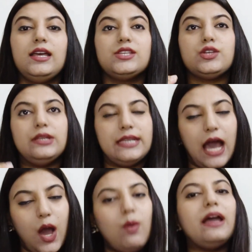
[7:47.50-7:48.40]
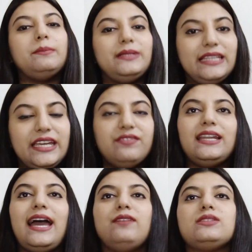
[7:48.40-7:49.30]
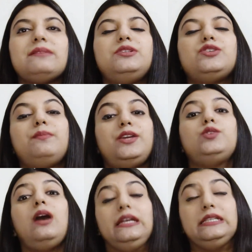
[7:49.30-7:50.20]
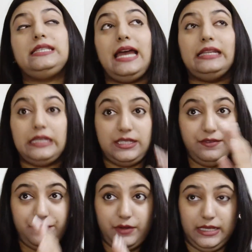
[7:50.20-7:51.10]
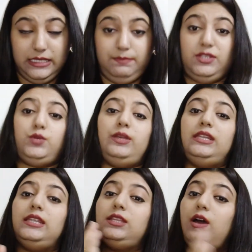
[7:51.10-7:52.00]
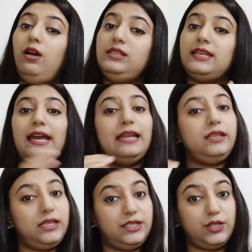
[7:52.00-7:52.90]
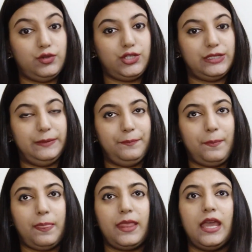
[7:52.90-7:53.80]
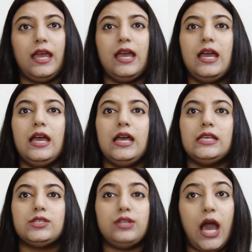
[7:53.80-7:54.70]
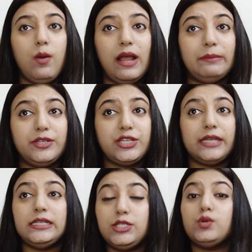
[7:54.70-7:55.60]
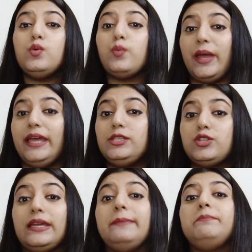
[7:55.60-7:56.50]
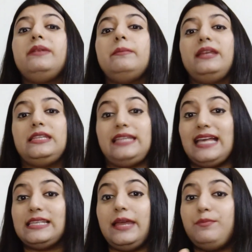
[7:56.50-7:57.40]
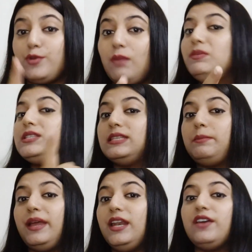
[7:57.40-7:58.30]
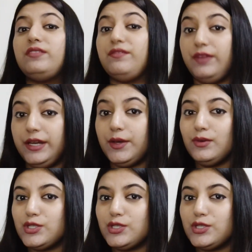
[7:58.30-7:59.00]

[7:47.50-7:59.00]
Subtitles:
So now I believe that I was able to make you understand the difference between thought and intuition. So now I'll be sharing 2 ways to implement it, as I promised in the beginning of the video.